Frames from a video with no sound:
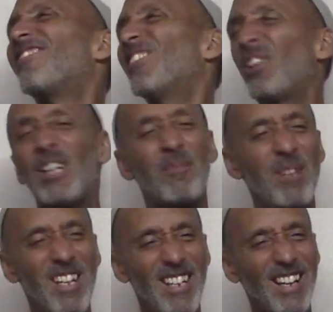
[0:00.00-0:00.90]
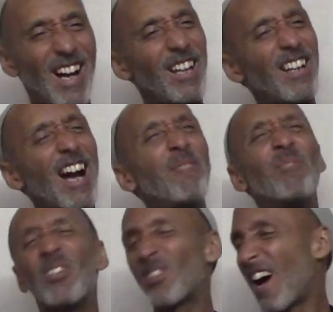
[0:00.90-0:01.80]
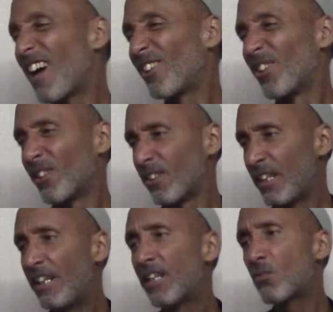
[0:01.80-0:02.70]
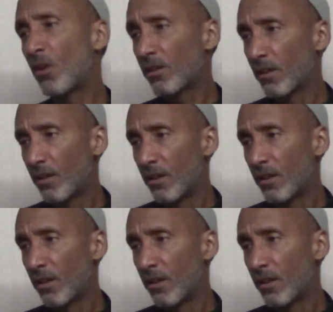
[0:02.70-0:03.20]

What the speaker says: Look at me. I'm the scholar. He gets what?